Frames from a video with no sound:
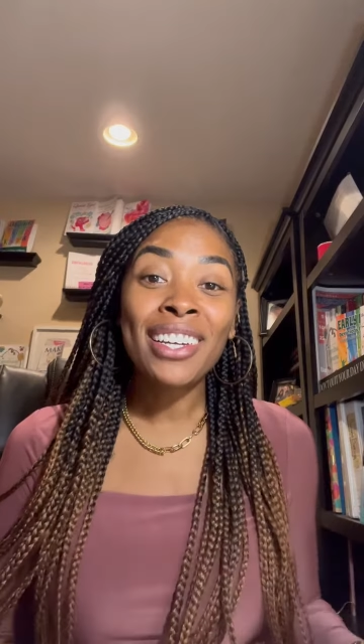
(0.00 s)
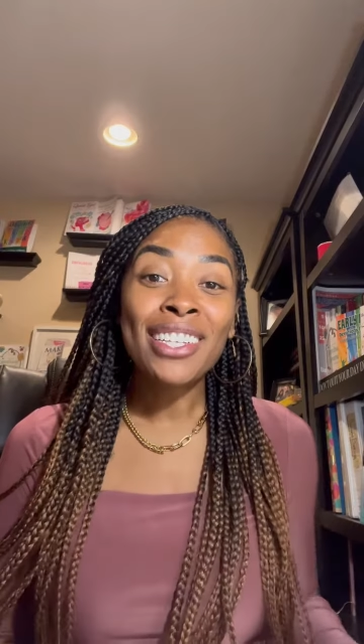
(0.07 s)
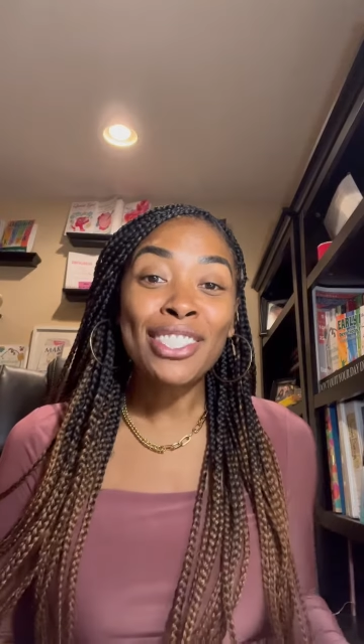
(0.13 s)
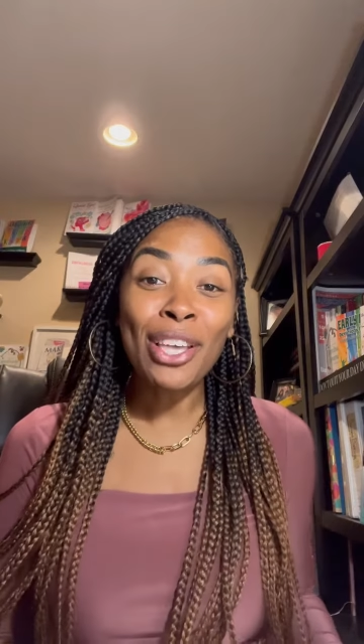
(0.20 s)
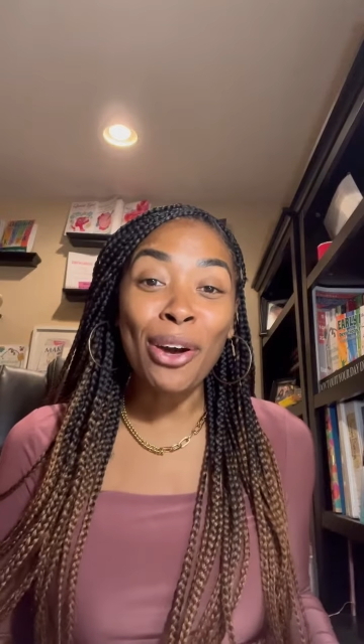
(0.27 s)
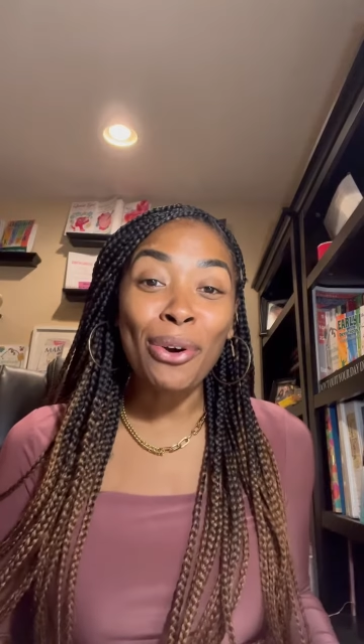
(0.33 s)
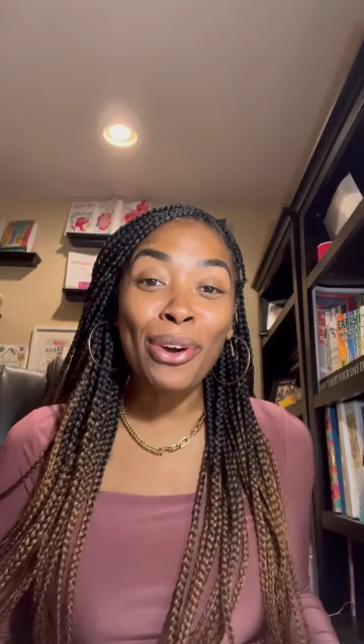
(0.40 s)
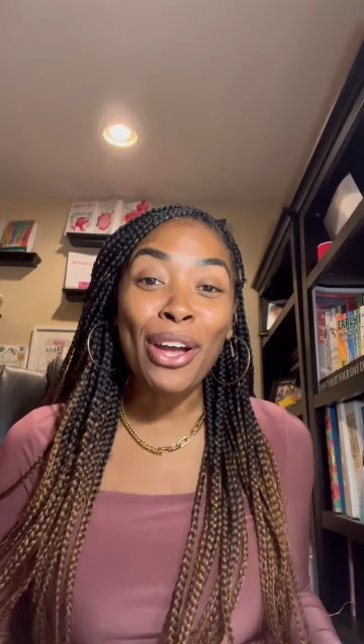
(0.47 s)

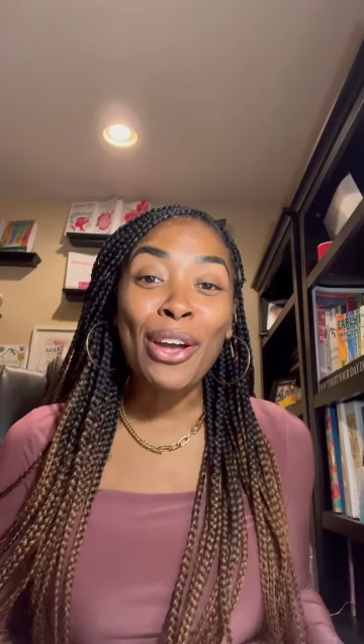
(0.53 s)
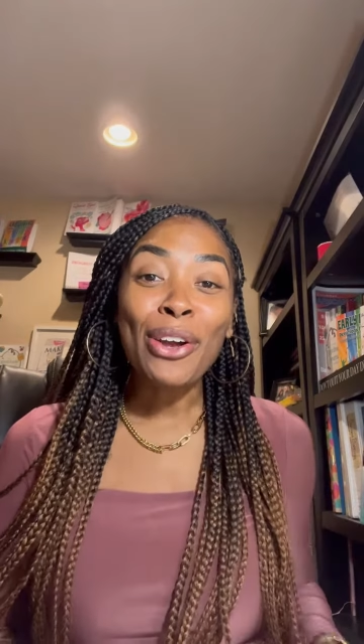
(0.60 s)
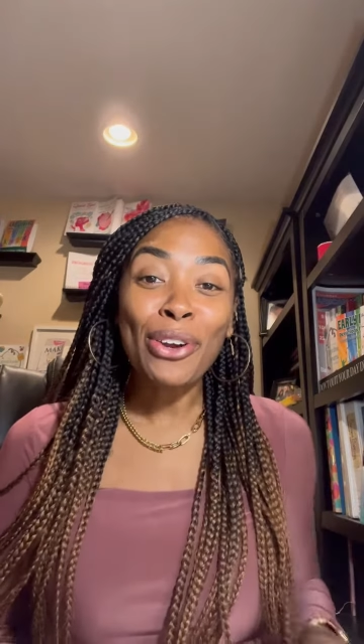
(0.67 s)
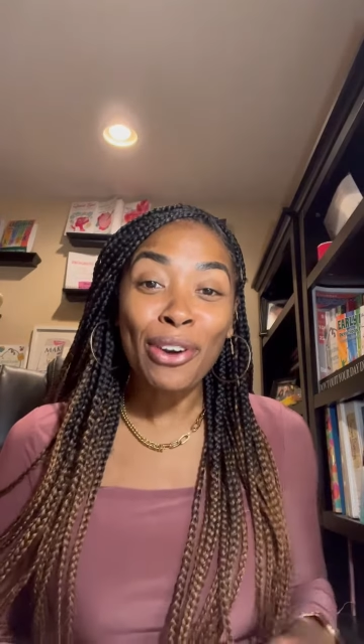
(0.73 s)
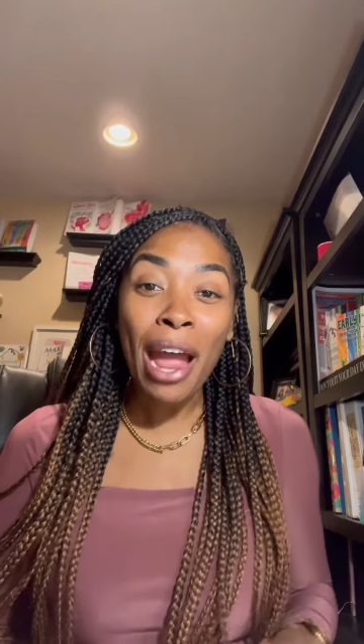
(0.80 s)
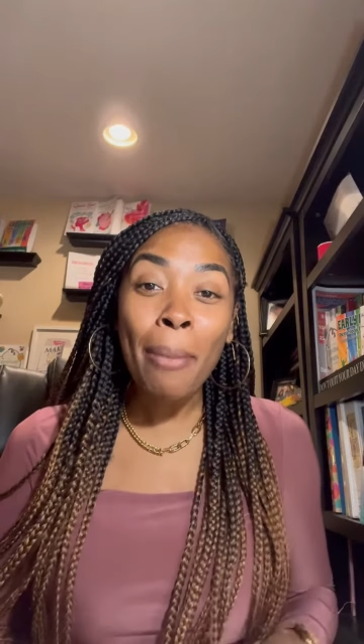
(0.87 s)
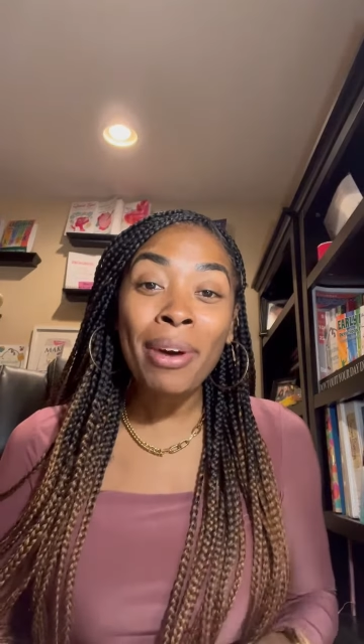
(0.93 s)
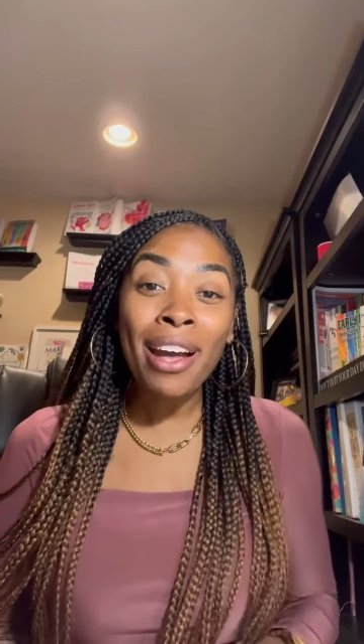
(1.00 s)
So
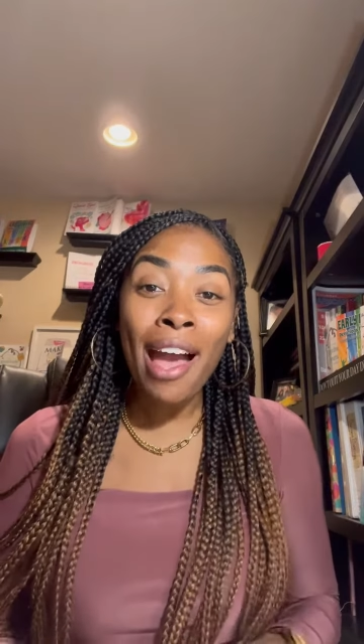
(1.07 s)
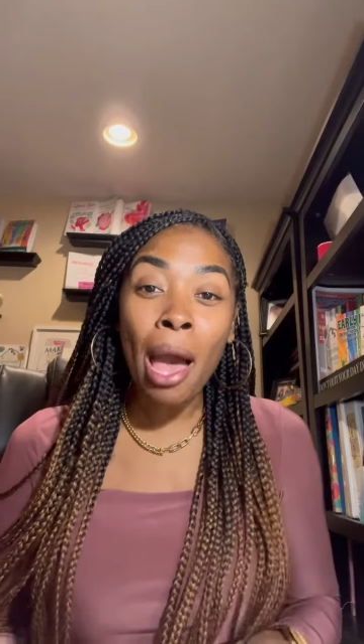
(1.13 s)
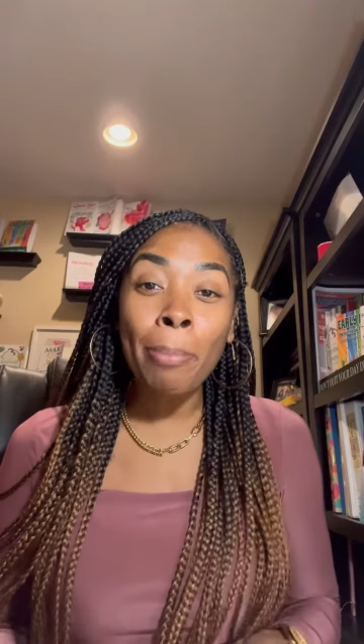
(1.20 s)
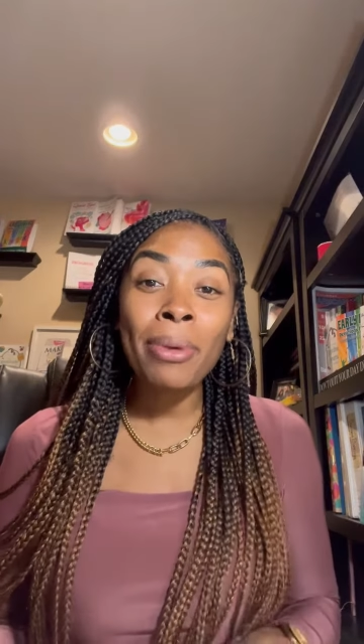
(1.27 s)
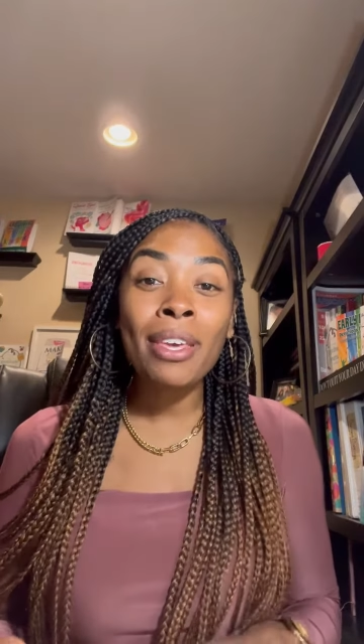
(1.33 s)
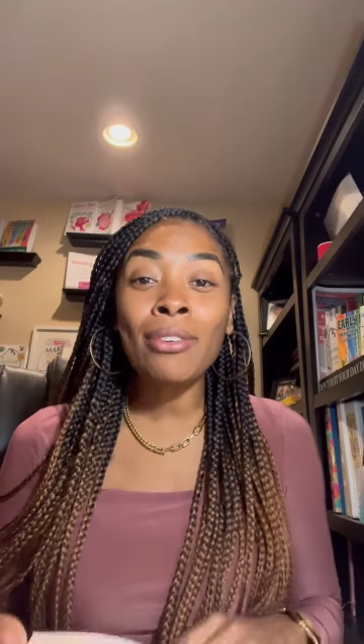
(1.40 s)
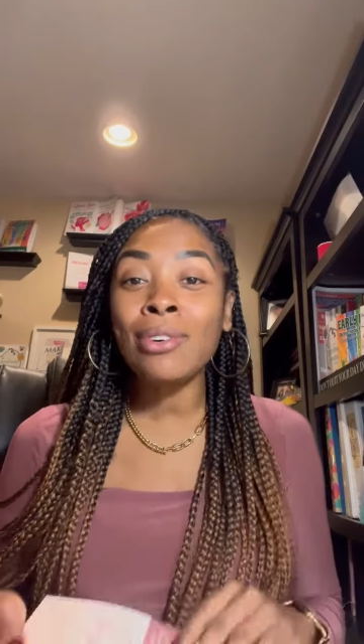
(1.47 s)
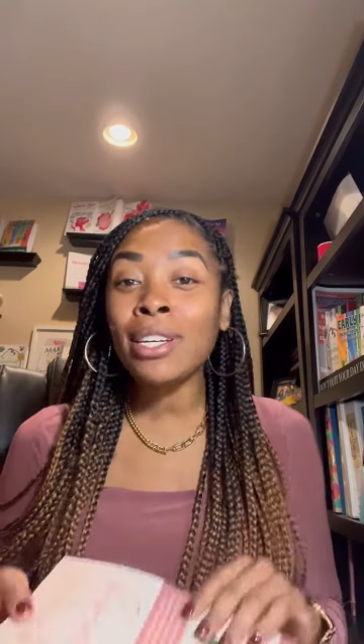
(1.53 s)
grab a
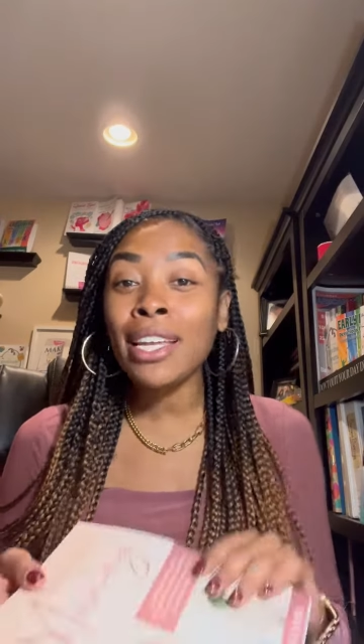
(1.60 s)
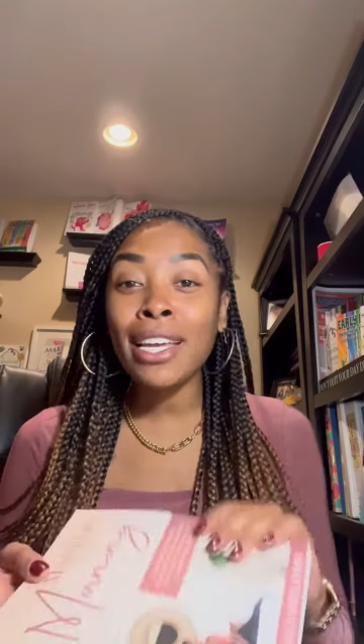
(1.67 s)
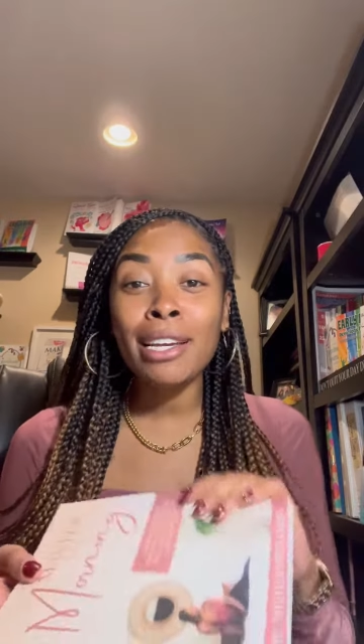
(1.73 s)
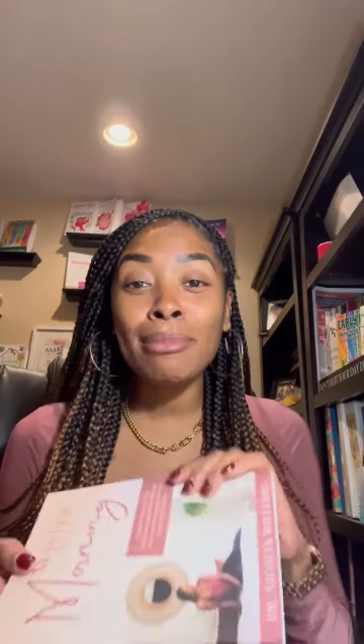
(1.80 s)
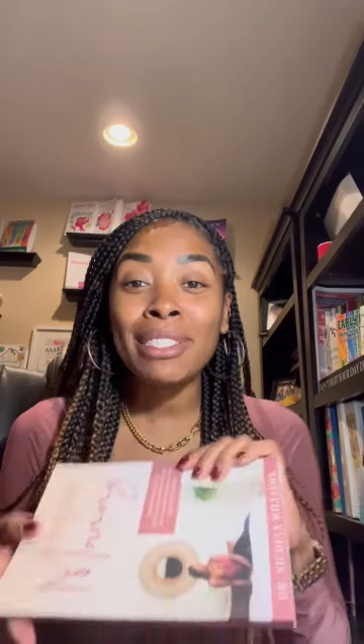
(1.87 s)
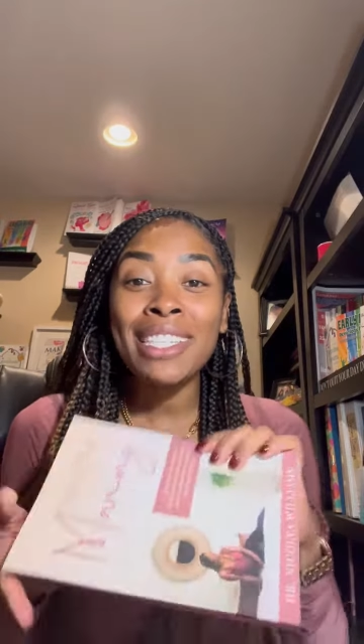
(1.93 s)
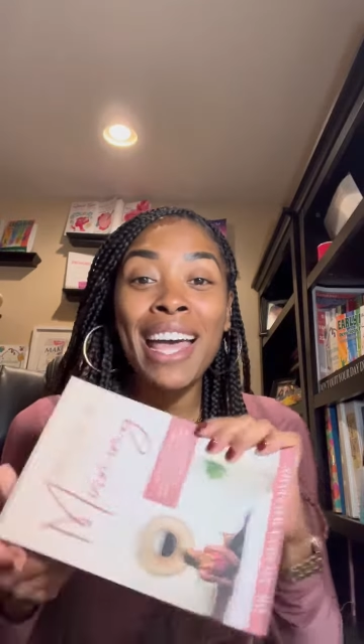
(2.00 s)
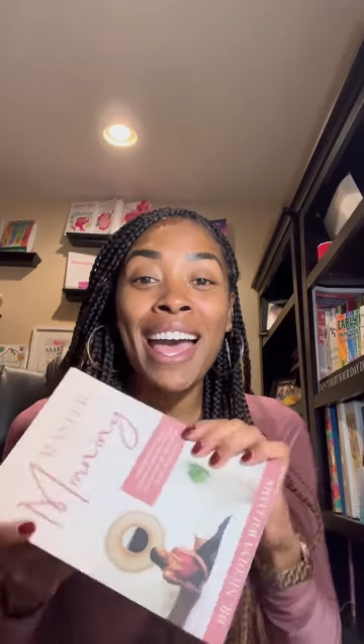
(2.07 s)
copy on
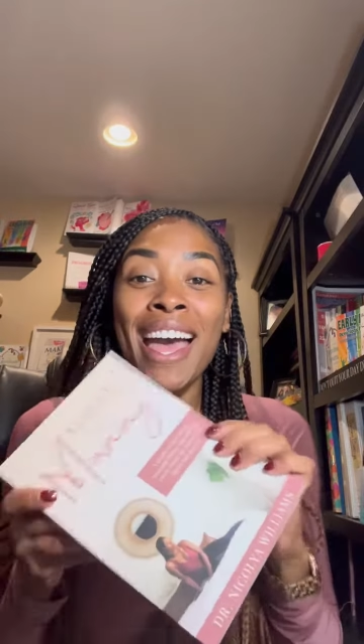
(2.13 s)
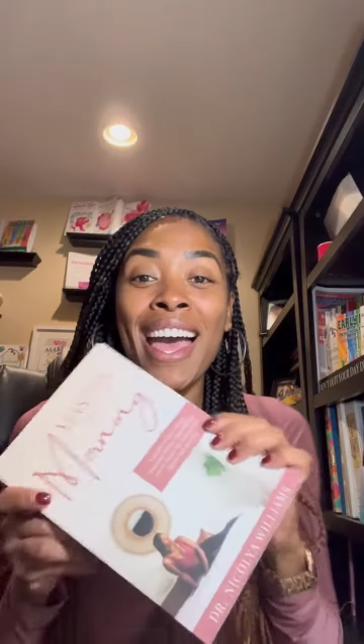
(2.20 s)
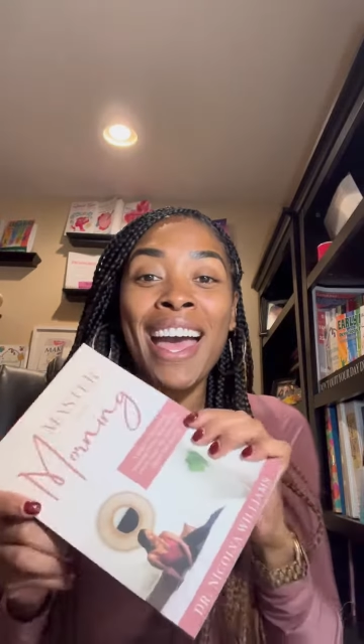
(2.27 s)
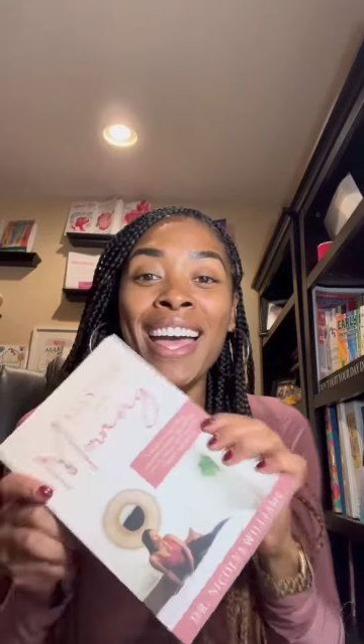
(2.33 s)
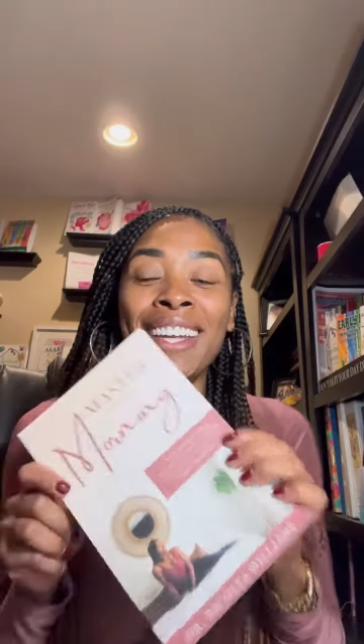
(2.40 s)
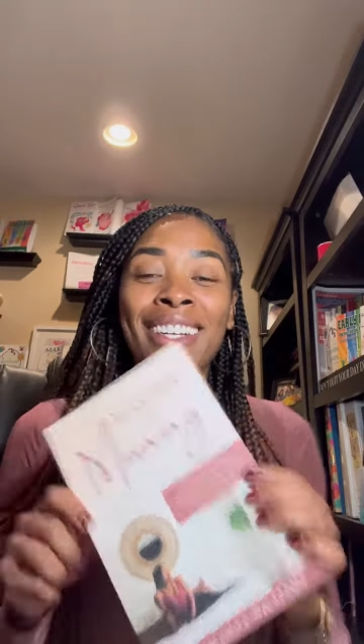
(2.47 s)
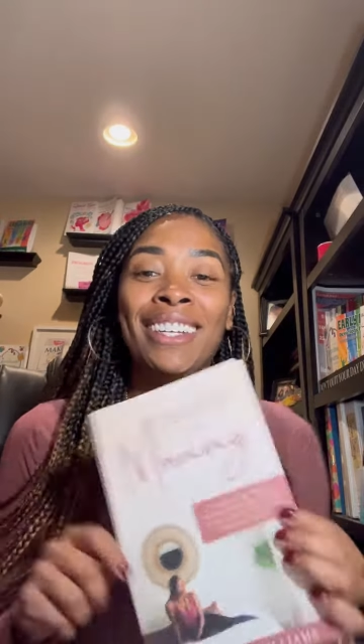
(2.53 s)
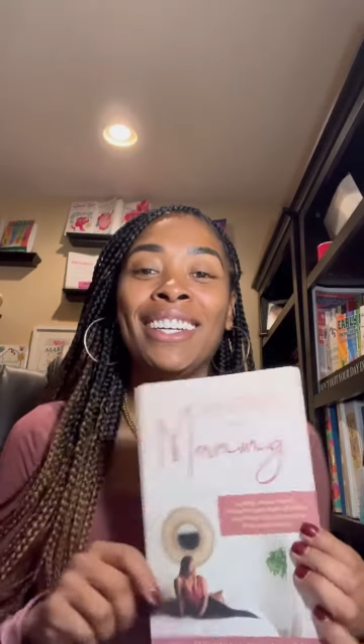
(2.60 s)

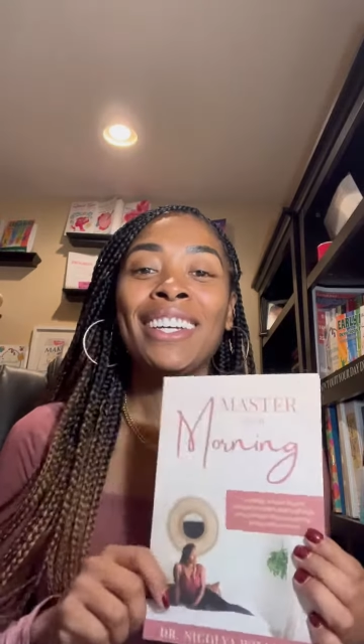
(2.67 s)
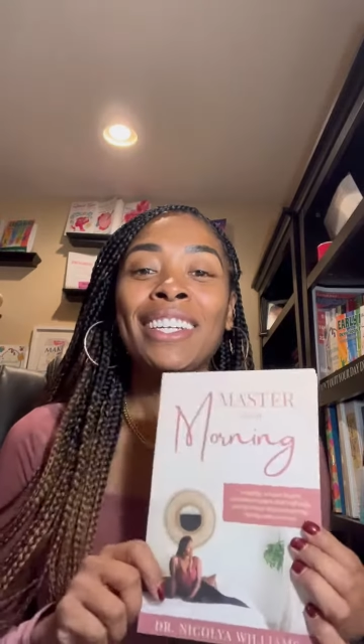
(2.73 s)
Amazon